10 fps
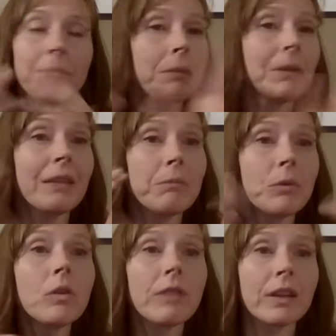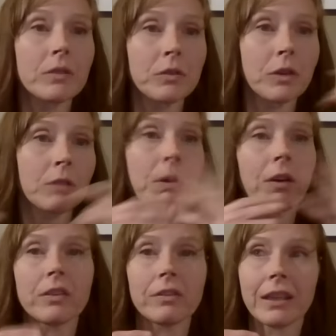and maybe they move into
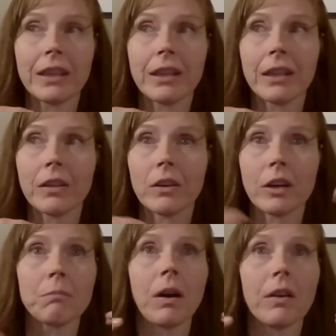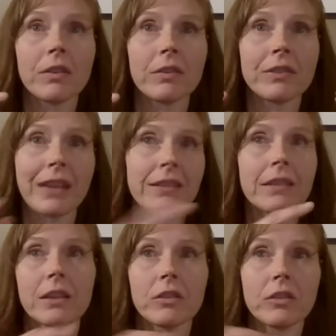compulsive eating or compulsive
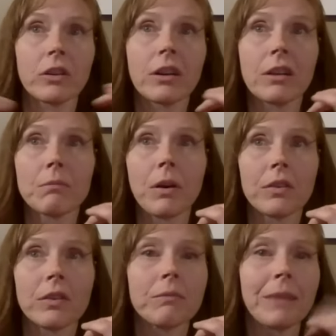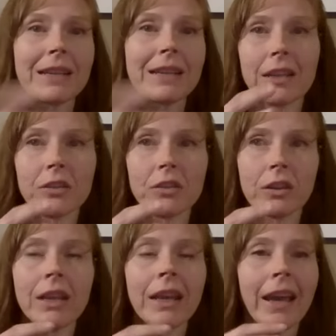sex addiction or compulsive
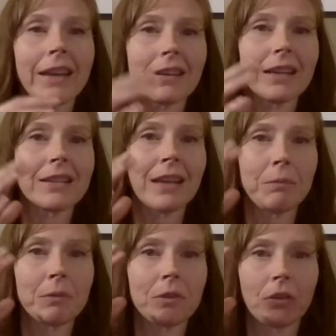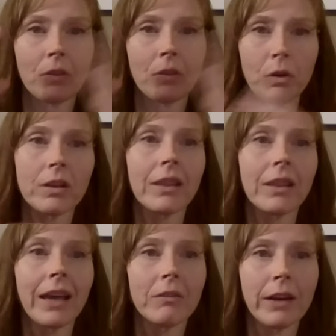meditation as an attempt to thwart
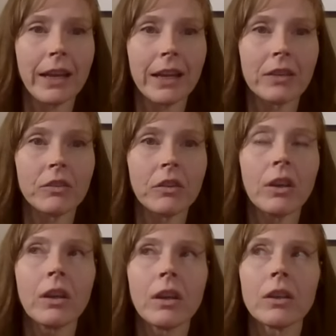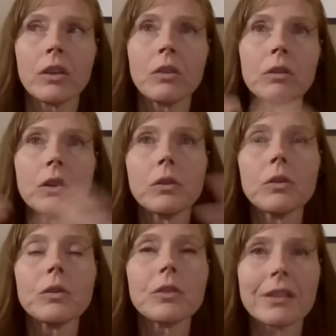that rage you
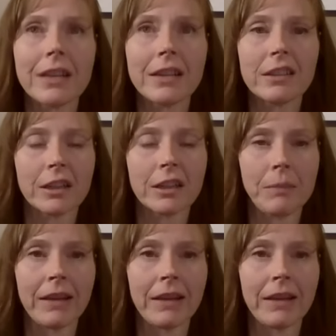lose a sense of your